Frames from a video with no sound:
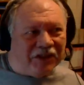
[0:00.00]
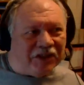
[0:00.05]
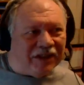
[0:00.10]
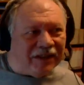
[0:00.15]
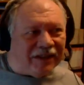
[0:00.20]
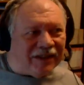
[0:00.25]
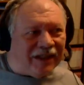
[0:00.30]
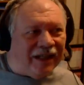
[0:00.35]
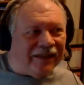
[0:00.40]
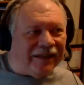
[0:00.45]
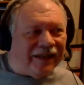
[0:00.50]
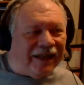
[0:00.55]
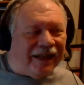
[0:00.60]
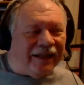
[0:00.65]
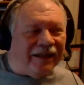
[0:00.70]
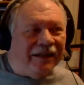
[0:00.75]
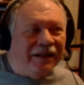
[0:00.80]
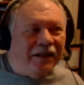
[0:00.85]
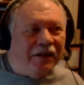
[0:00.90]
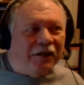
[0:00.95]
that's got that
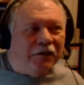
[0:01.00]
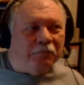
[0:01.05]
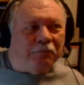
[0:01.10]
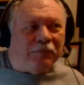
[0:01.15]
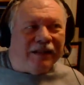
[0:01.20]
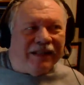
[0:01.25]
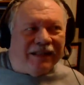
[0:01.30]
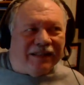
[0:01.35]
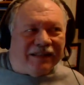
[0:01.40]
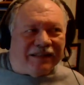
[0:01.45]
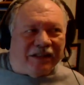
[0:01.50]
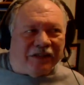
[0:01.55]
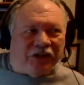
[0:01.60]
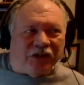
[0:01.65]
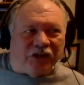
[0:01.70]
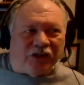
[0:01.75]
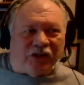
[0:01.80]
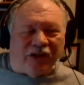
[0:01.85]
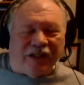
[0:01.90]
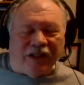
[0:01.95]
piece that you're
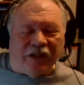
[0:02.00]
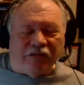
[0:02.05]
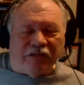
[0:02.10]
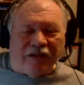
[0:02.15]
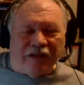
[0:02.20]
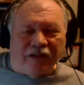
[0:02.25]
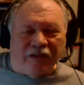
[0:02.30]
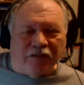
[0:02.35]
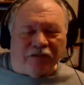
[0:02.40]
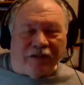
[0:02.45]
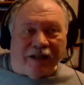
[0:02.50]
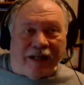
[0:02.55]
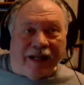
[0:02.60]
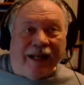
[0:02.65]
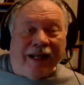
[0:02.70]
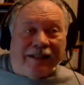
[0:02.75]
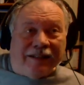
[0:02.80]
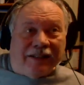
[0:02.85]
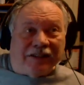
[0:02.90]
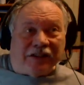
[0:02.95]
trying to verify.
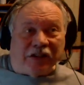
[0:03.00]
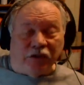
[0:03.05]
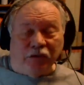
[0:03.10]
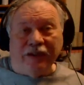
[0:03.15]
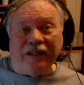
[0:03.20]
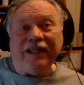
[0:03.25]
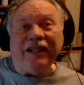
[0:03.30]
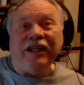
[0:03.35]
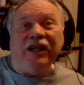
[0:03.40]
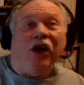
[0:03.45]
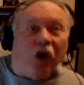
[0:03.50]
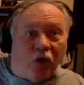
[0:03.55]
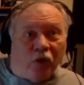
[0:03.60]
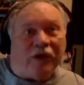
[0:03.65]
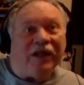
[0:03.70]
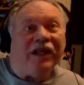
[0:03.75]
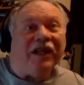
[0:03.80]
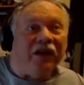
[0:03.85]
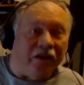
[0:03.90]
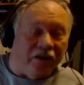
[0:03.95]
Does it really go
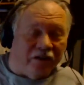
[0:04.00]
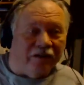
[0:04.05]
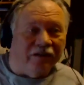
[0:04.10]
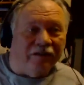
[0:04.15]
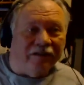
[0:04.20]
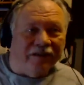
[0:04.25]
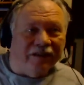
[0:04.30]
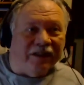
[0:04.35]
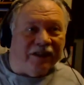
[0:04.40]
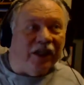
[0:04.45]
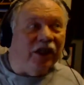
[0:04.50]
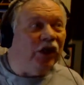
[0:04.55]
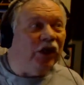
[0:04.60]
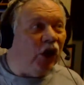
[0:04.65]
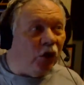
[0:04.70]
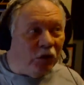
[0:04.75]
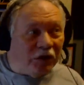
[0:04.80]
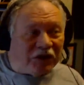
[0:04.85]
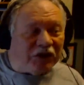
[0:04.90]
here? You know it's